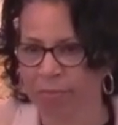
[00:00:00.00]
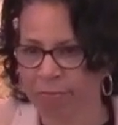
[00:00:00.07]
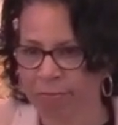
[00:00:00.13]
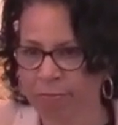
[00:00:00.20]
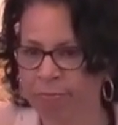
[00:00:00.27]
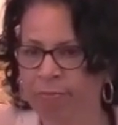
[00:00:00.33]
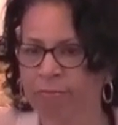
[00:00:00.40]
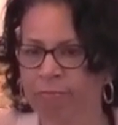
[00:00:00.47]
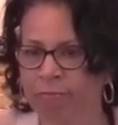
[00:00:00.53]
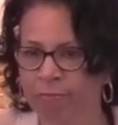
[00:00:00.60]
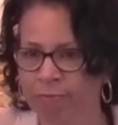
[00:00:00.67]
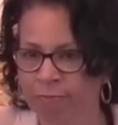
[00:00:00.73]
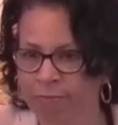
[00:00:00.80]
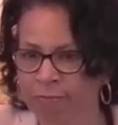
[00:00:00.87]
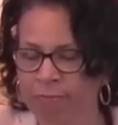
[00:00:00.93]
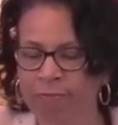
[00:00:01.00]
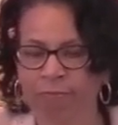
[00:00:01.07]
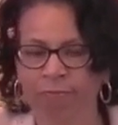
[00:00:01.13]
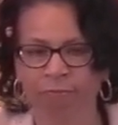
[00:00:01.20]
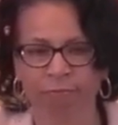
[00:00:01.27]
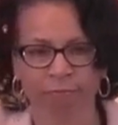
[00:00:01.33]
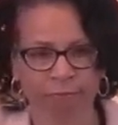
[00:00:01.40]

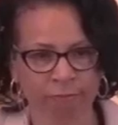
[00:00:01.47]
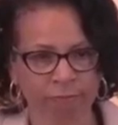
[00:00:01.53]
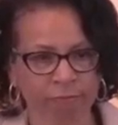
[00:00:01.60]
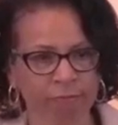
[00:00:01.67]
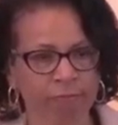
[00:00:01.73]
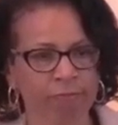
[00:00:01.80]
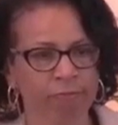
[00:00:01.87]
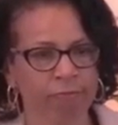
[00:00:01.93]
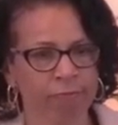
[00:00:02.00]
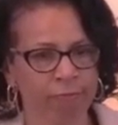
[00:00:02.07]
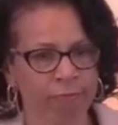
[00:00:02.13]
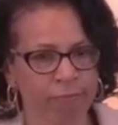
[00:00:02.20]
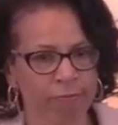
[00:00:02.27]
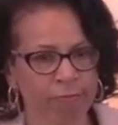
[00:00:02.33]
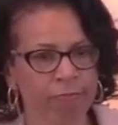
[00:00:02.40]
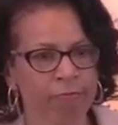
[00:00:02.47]
(no one is talking)